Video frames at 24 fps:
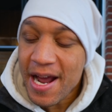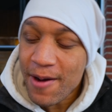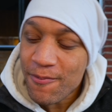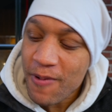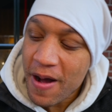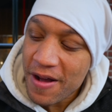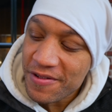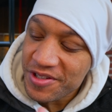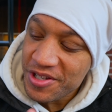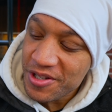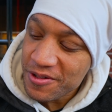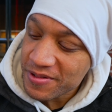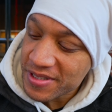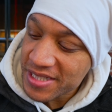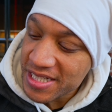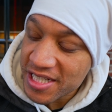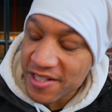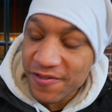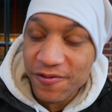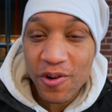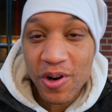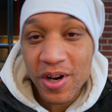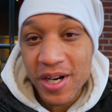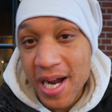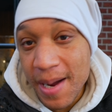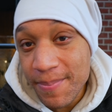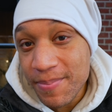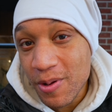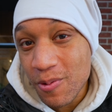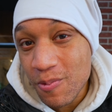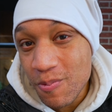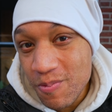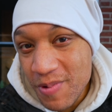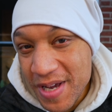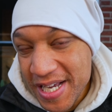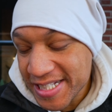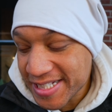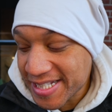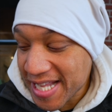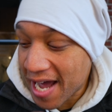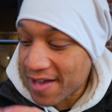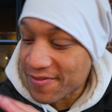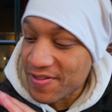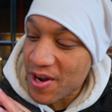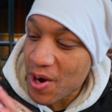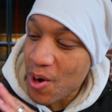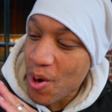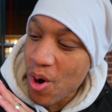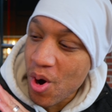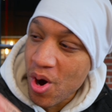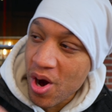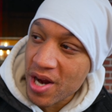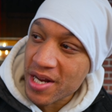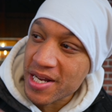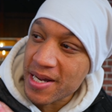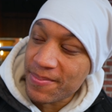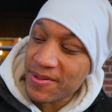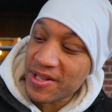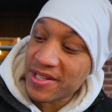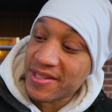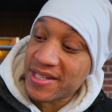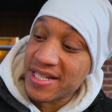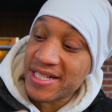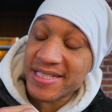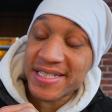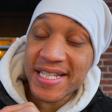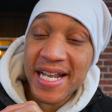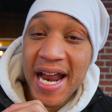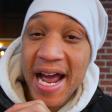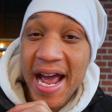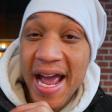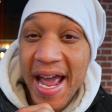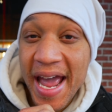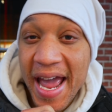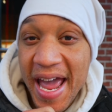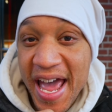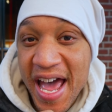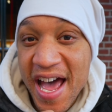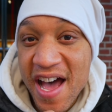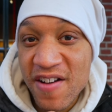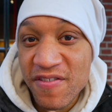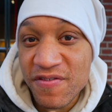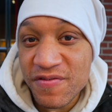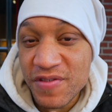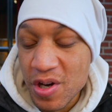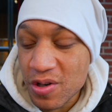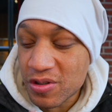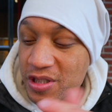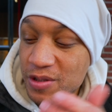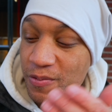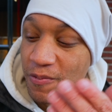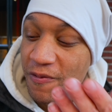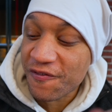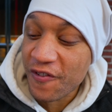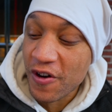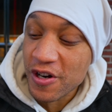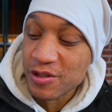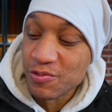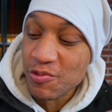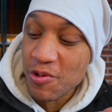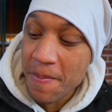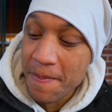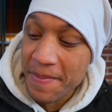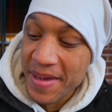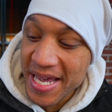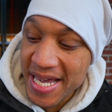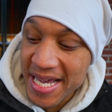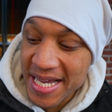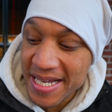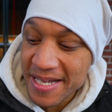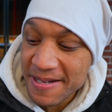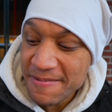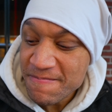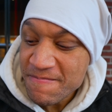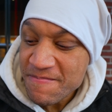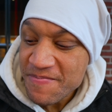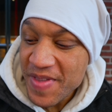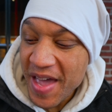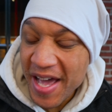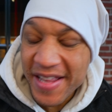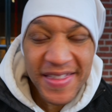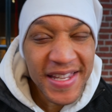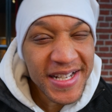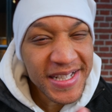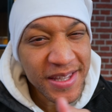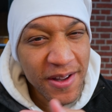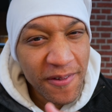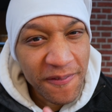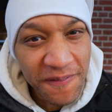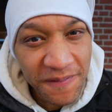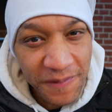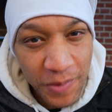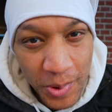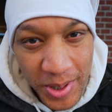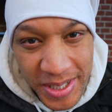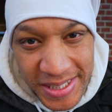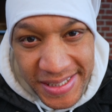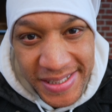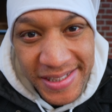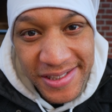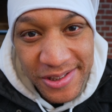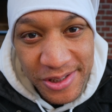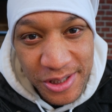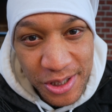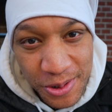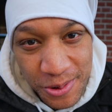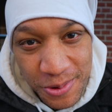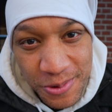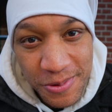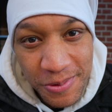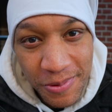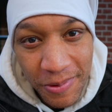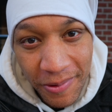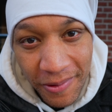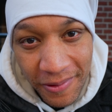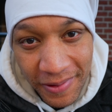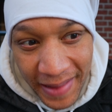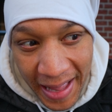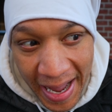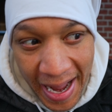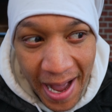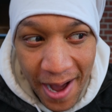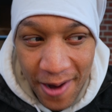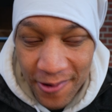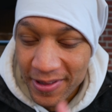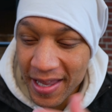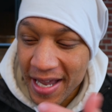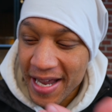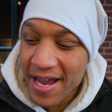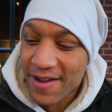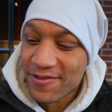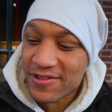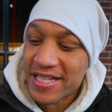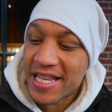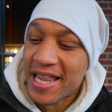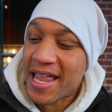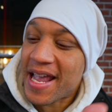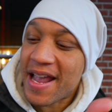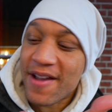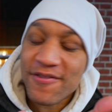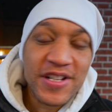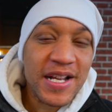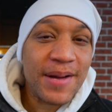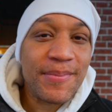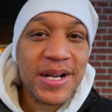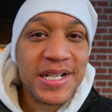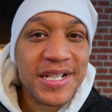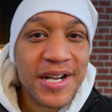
now while using this for a couple of weeks now, there are a couple of things that I have noticed. First one being, I think the voice is too loud. Like every, like every time I